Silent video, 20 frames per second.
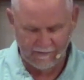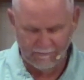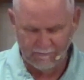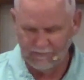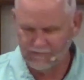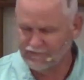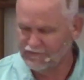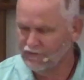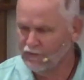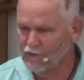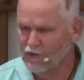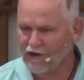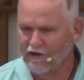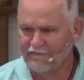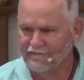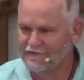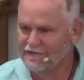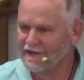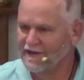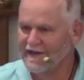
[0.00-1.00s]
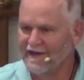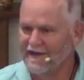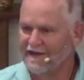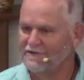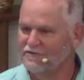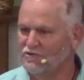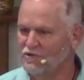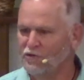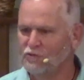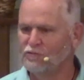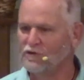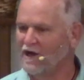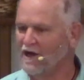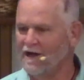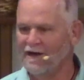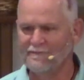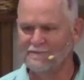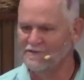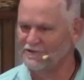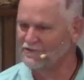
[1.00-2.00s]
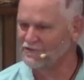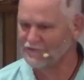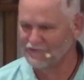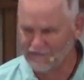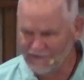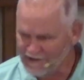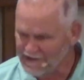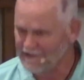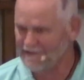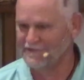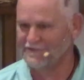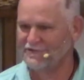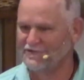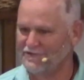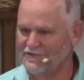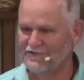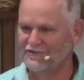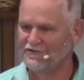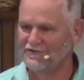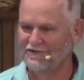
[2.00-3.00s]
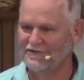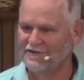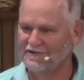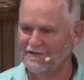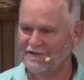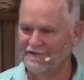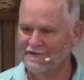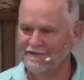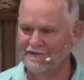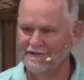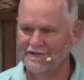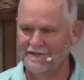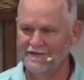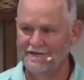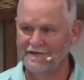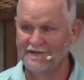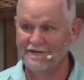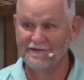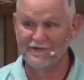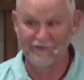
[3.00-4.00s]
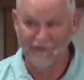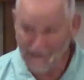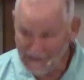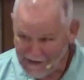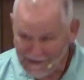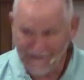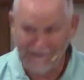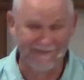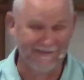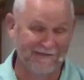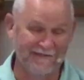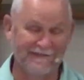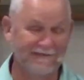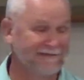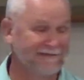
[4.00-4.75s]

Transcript: But so often they had no common sense. None.